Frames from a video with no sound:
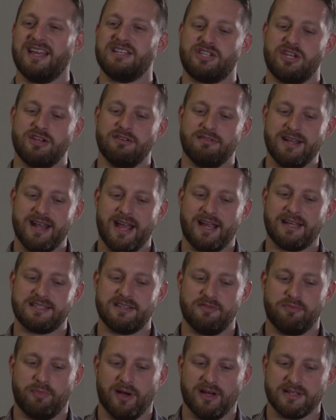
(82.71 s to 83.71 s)
Okay, so you're a
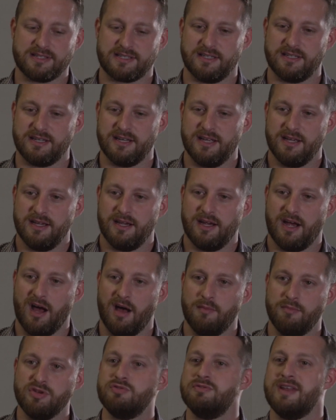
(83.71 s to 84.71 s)
negative person.
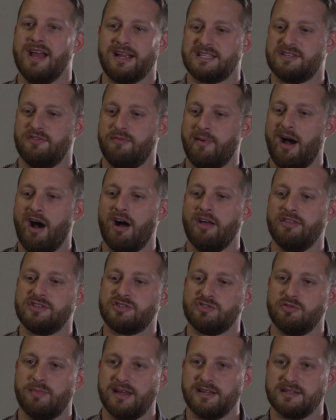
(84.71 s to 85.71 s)
Are you negative about
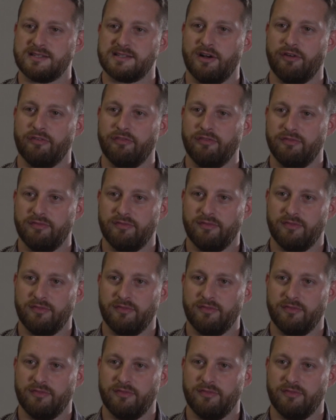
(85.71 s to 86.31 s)
others or about yourself?